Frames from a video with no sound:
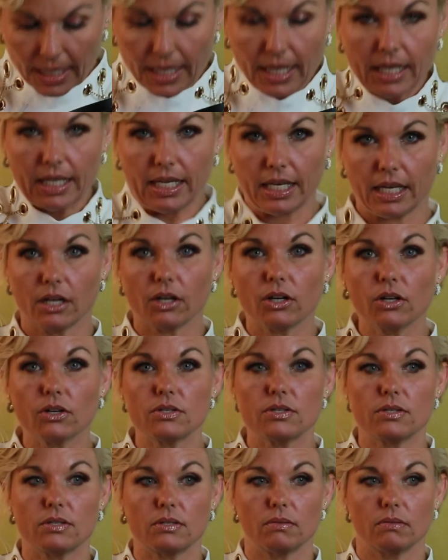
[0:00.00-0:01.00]

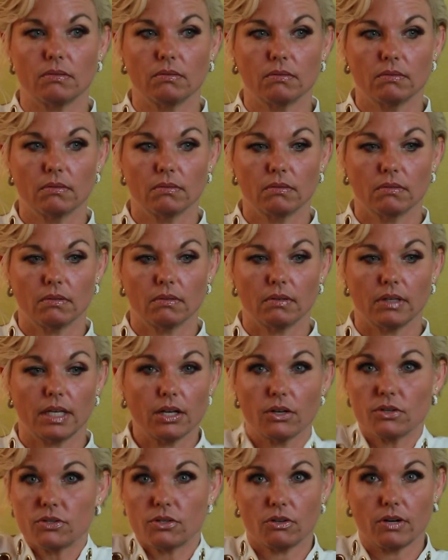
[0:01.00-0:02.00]
here's
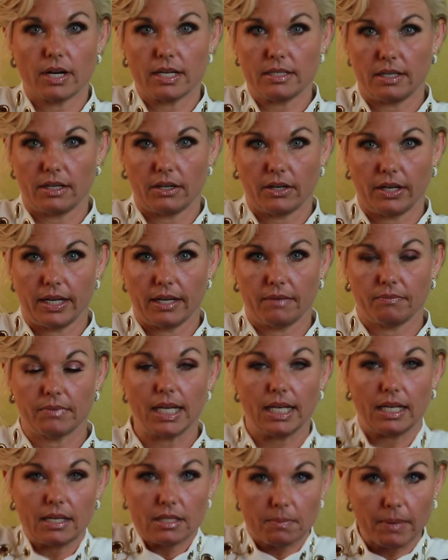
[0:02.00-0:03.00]
here's the criteria it
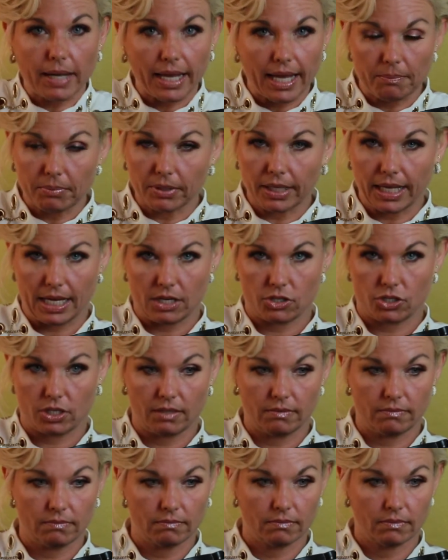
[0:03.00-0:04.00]
is by application.